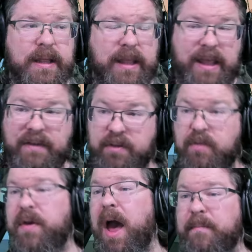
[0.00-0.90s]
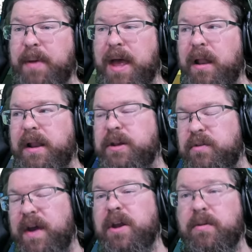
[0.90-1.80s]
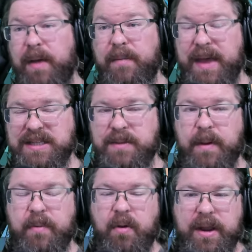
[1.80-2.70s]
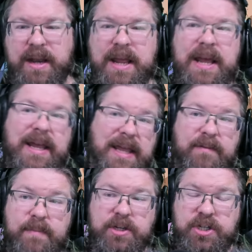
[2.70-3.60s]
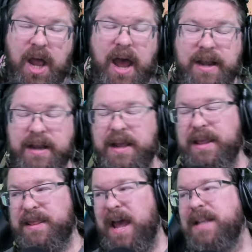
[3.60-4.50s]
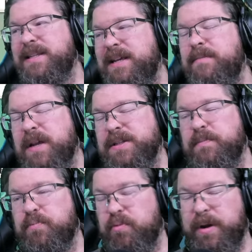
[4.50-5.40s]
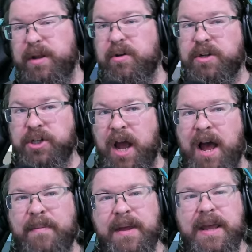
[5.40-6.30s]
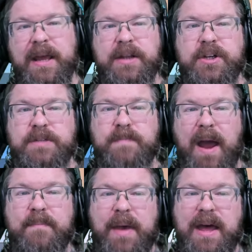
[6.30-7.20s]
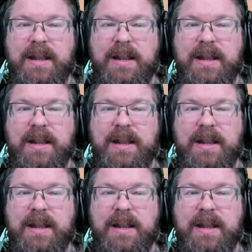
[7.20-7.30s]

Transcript: if you've got Bell and you've got your Bell max limit broken, give them a shot. That team does a pretty good job. Just my Bell